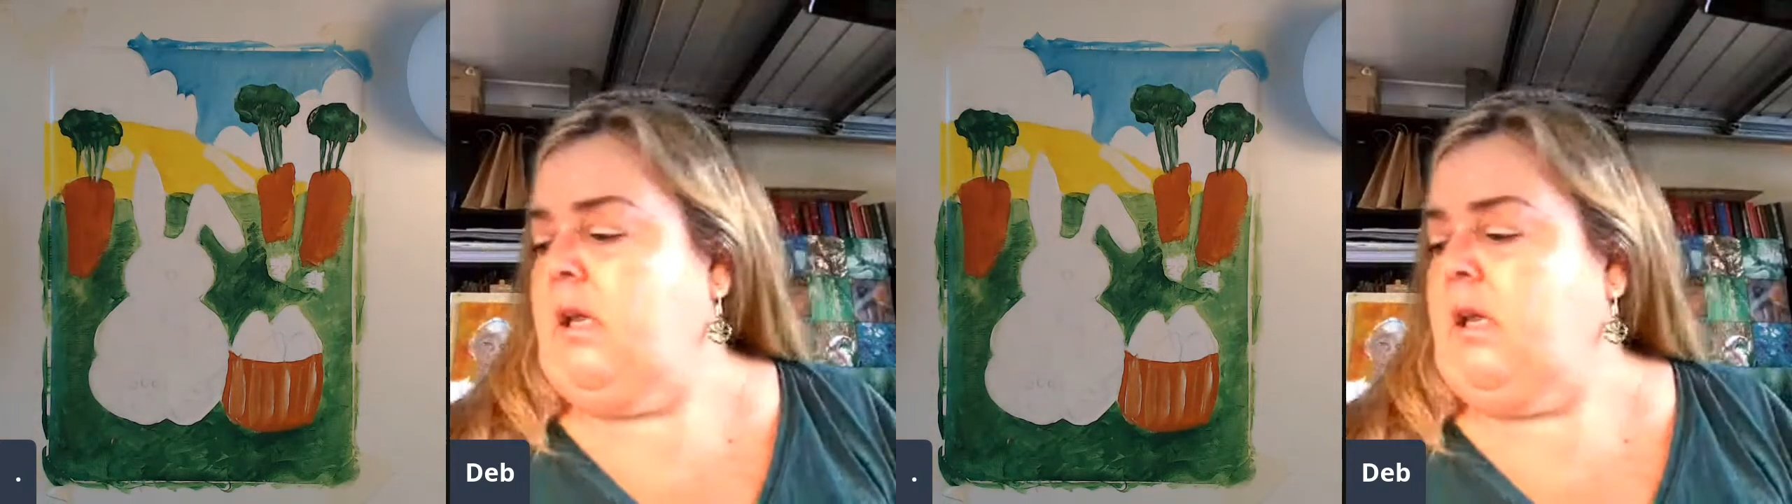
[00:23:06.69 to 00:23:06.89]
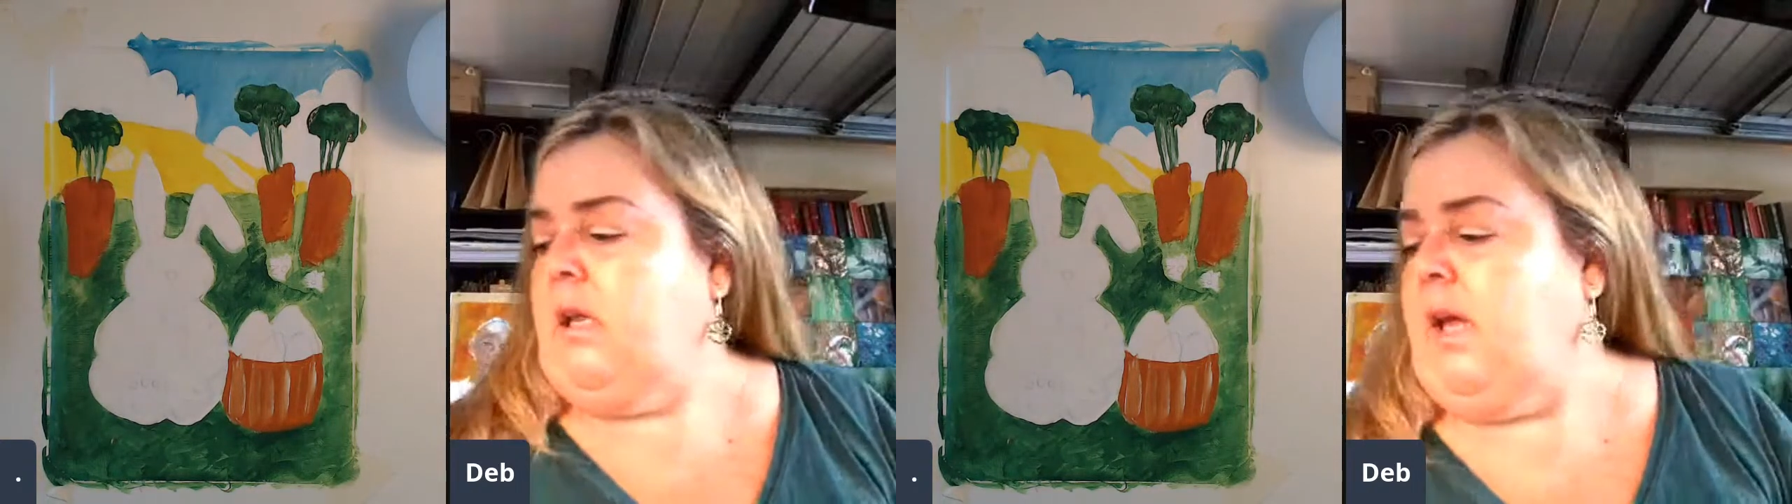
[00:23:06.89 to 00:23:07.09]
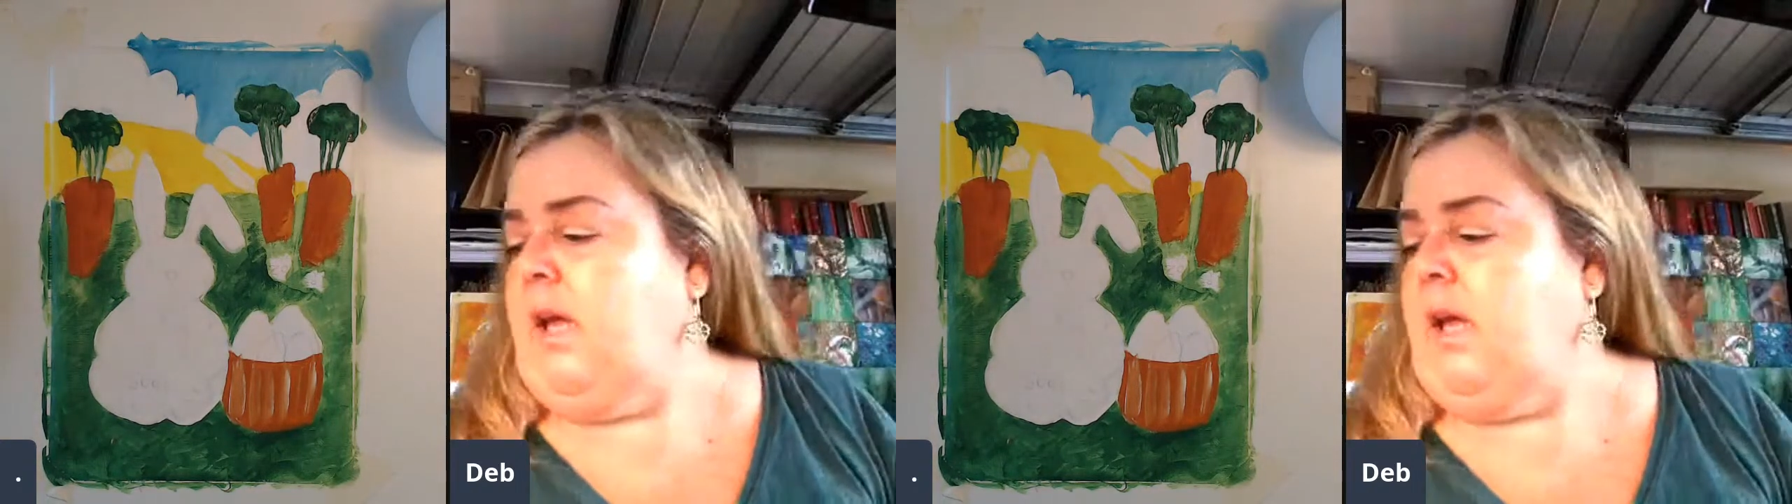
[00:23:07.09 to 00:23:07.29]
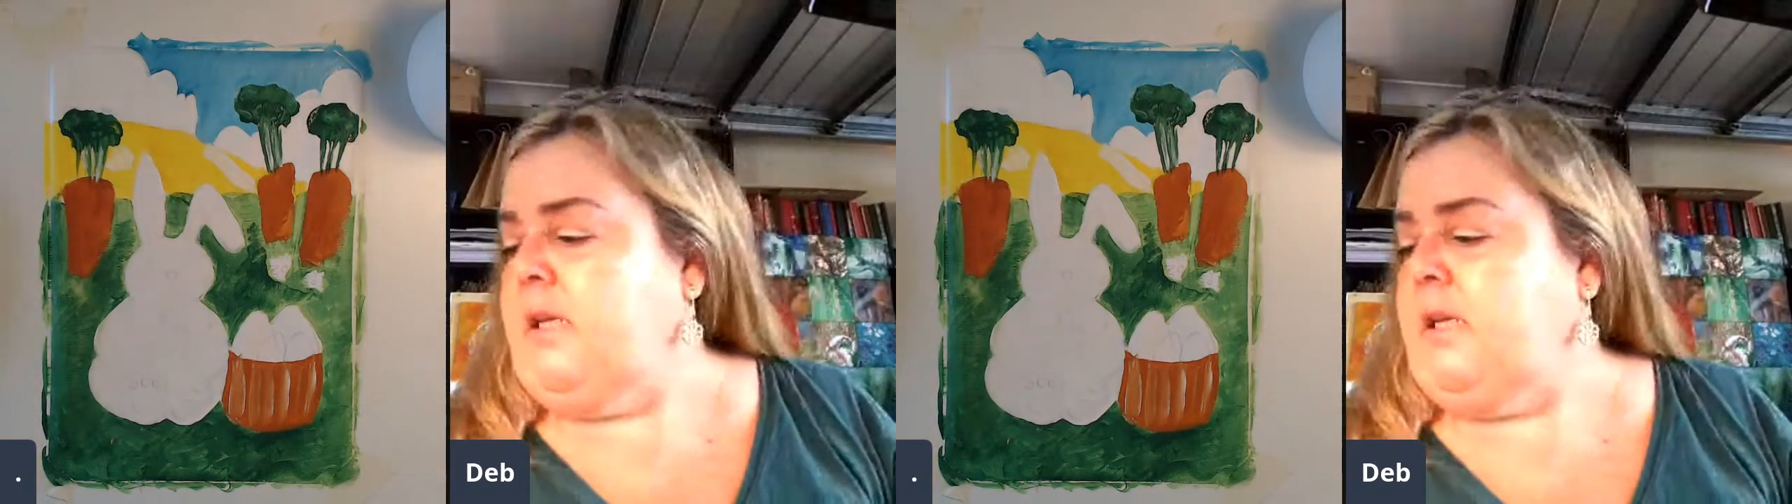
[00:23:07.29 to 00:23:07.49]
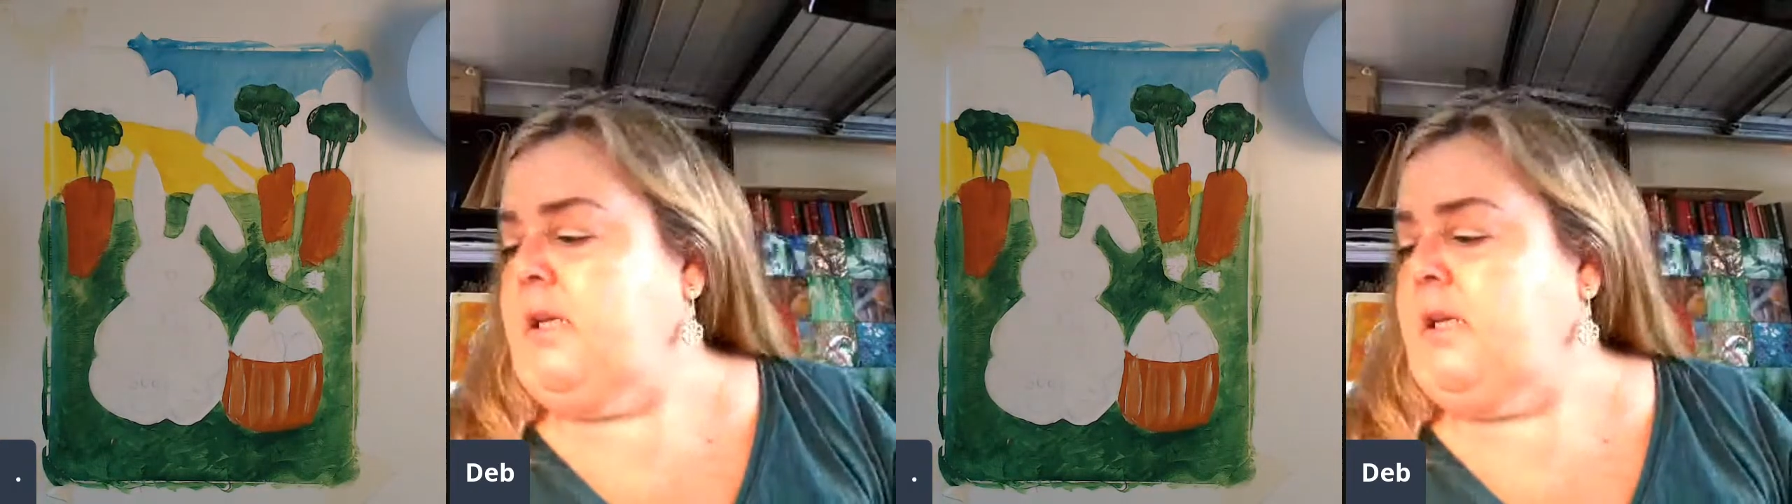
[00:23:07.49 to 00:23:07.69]

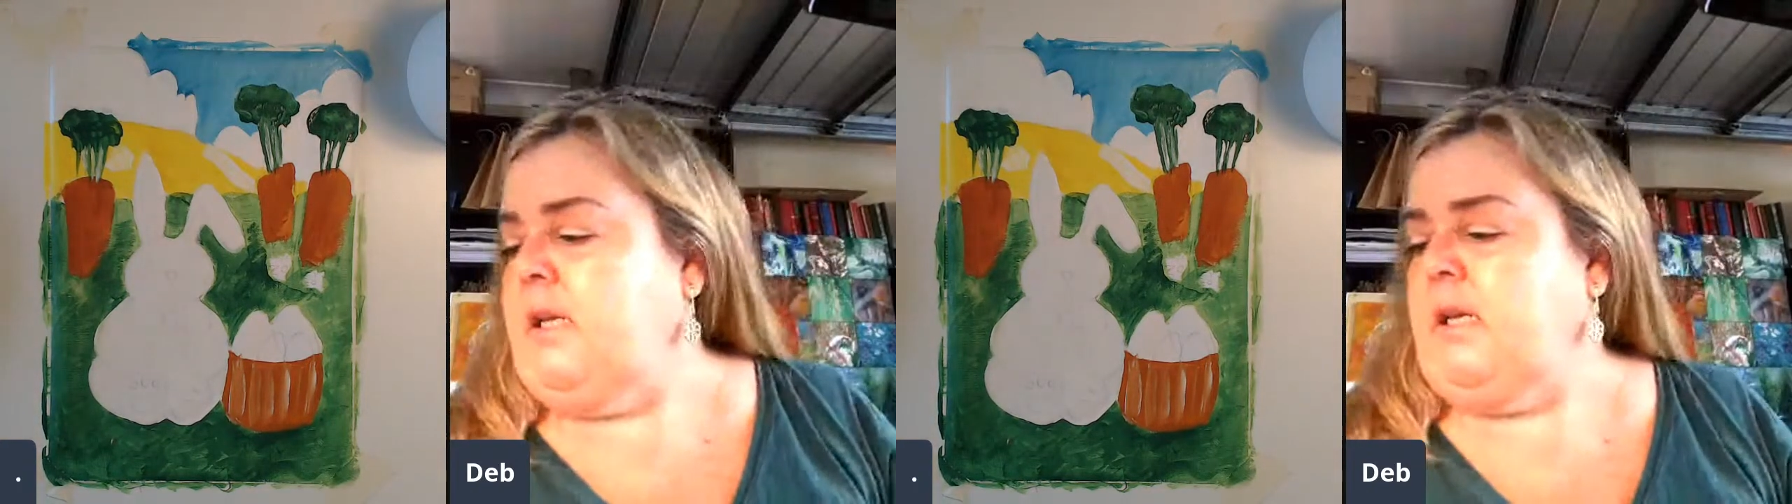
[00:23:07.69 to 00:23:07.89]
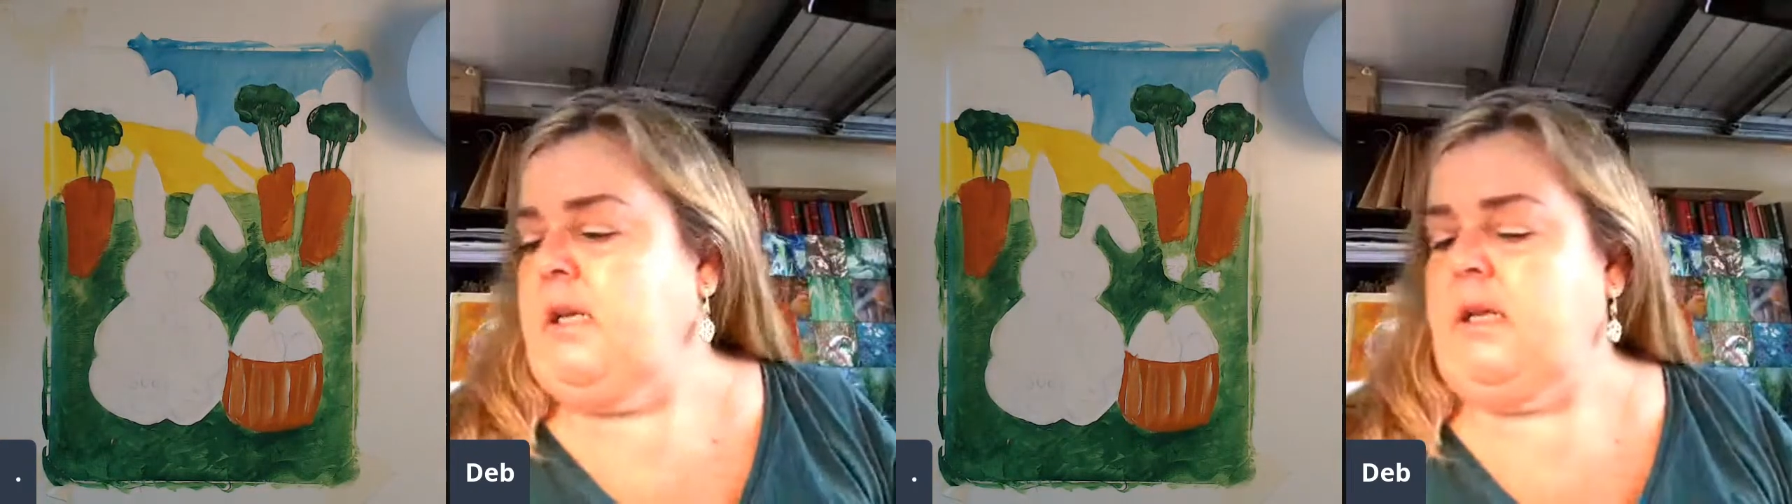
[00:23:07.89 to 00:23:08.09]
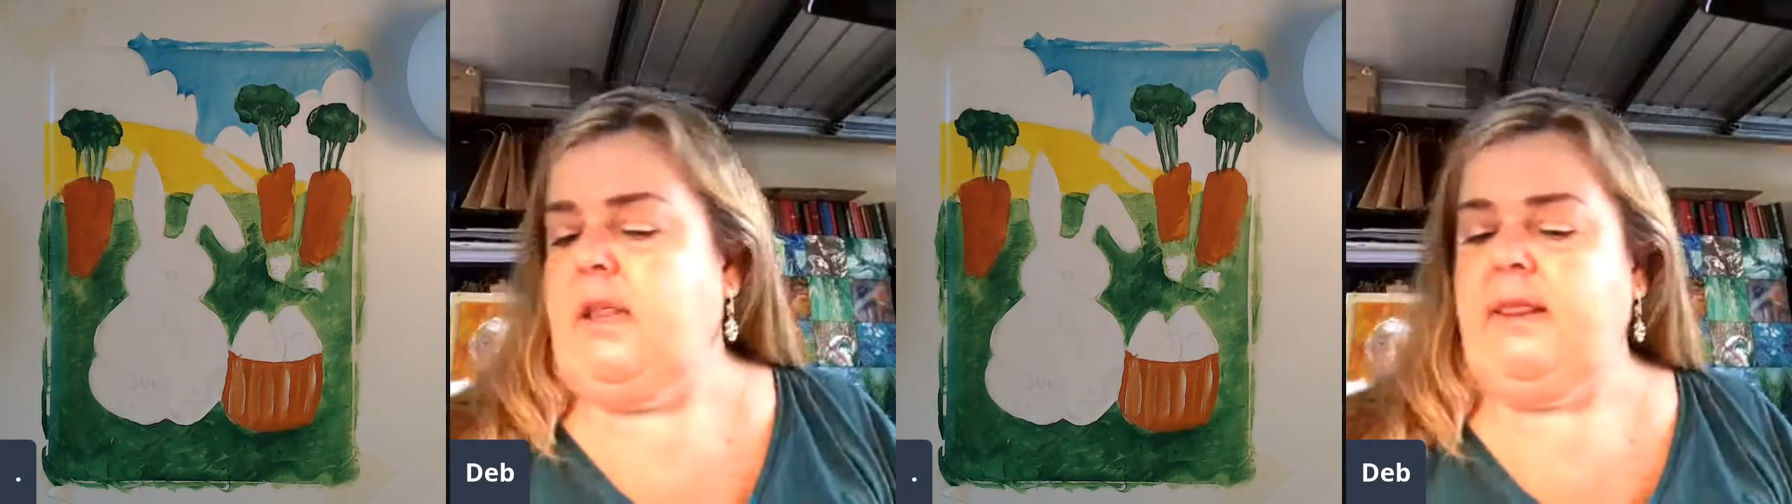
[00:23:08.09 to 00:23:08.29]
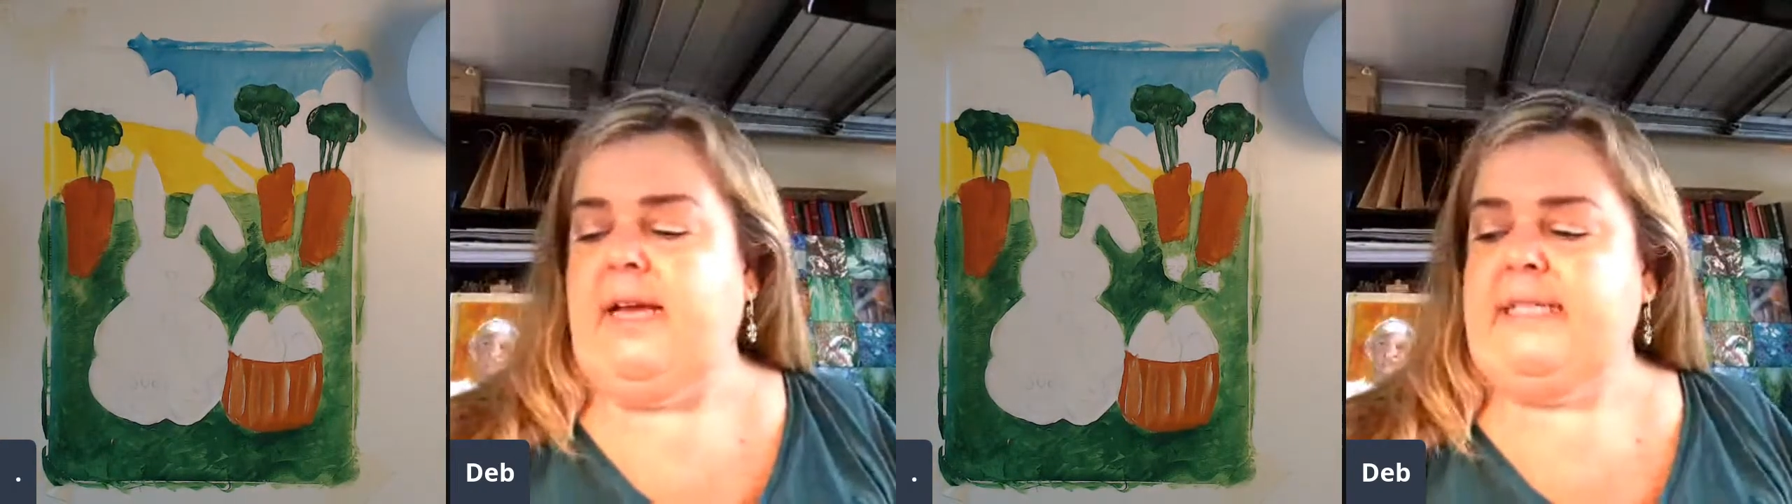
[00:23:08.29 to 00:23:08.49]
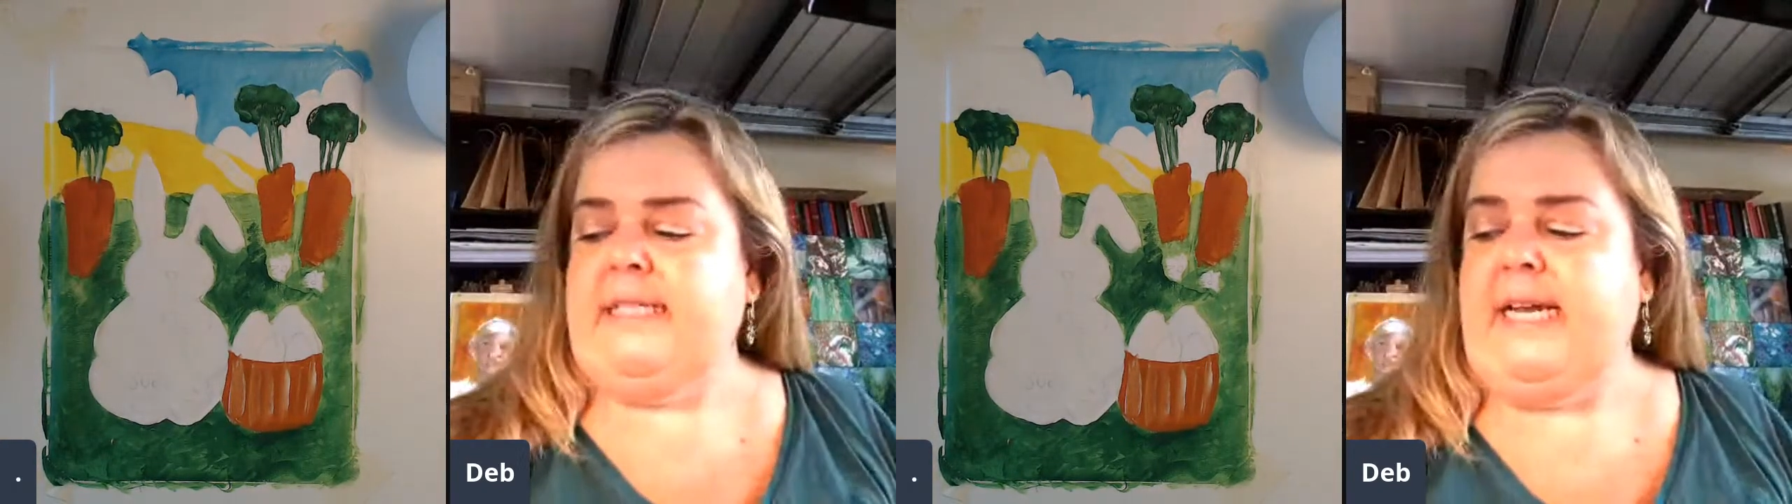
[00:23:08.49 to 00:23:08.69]
And that's